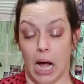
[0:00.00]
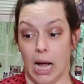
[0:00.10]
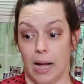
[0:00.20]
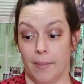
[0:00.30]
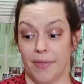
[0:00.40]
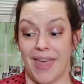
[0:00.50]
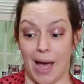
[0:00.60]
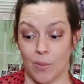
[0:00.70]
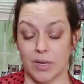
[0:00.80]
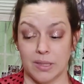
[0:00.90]

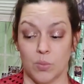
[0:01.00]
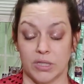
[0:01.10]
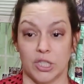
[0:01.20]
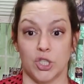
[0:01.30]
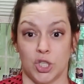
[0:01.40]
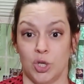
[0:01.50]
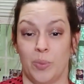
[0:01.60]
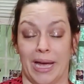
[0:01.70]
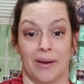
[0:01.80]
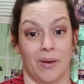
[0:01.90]
That one wasn't too
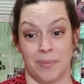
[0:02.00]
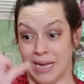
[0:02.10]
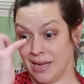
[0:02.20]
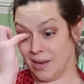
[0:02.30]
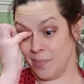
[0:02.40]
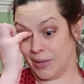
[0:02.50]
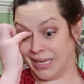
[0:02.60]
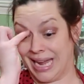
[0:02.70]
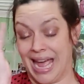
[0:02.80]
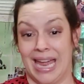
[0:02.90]
bad on me, but
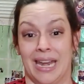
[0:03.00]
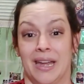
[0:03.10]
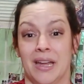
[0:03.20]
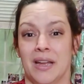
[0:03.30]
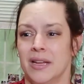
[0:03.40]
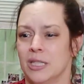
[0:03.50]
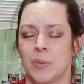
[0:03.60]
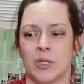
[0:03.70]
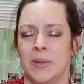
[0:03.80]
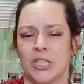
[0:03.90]
again, it's
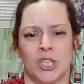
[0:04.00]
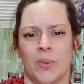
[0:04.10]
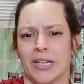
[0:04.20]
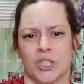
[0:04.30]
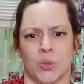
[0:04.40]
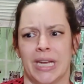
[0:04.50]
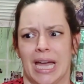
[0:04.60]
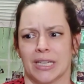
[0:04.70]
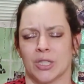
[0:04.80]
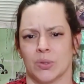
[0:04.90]
supposed to be a 2X, 3X.